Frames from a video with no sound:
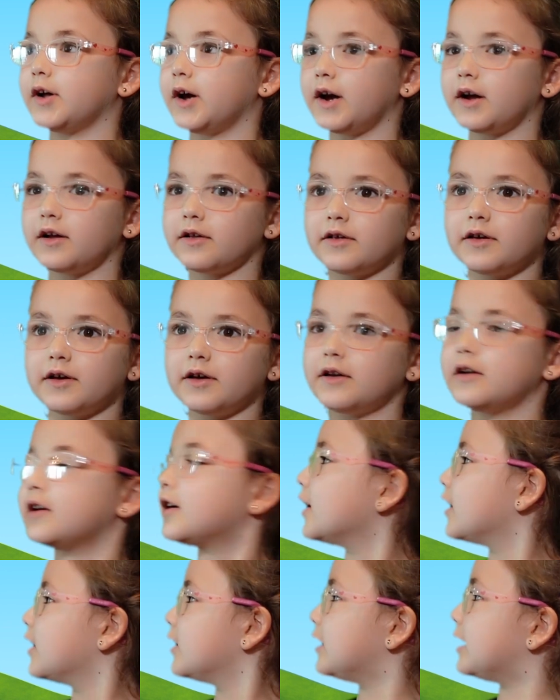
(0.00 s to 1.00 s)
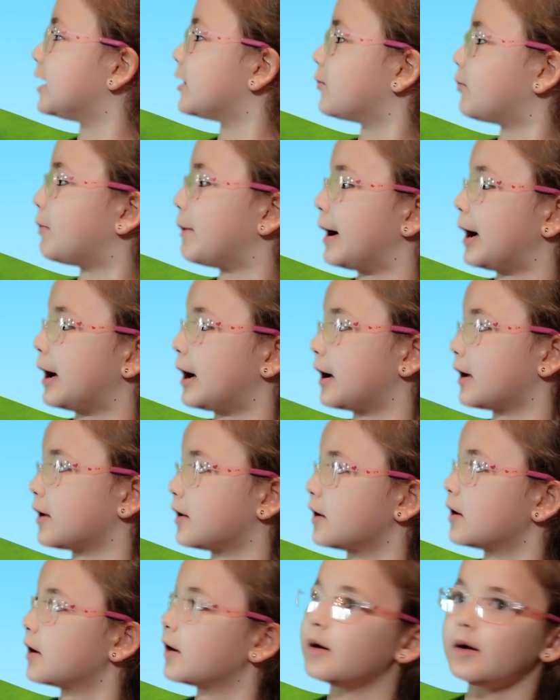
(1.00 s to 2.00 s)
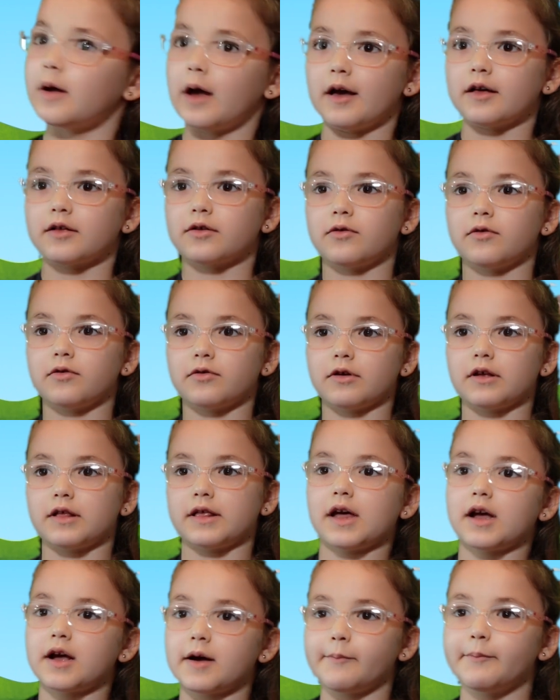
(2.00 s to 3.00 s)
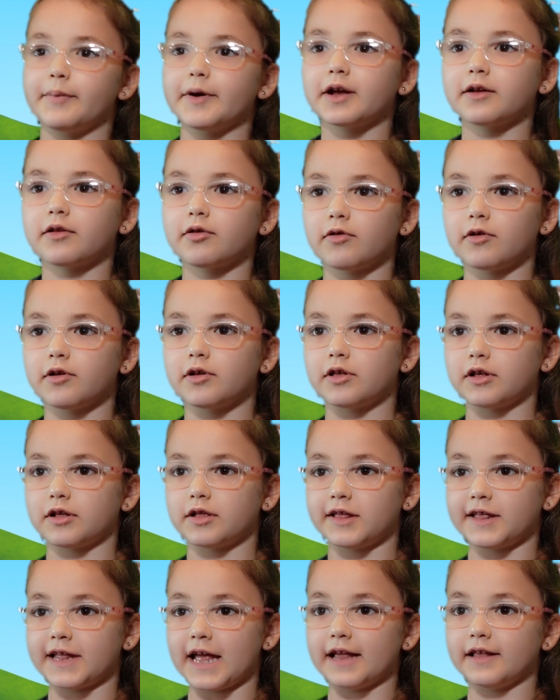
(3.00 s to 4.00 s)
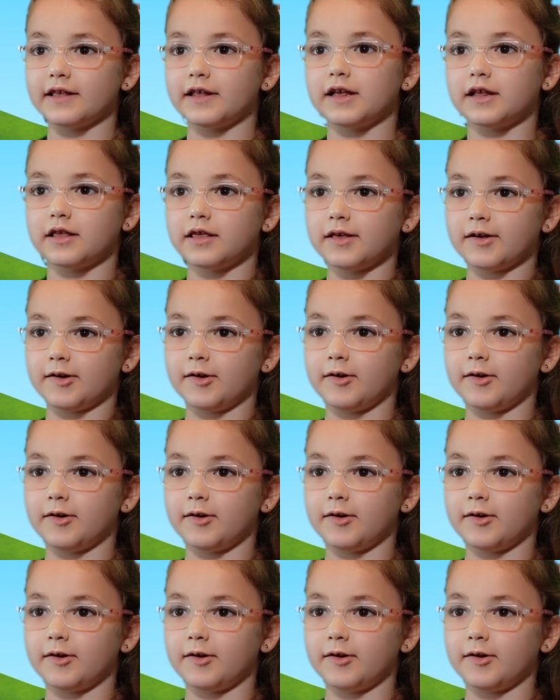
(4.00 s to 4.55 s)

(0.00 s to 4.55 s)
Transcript: an auntie nearby, ask her to take a picture, just send it to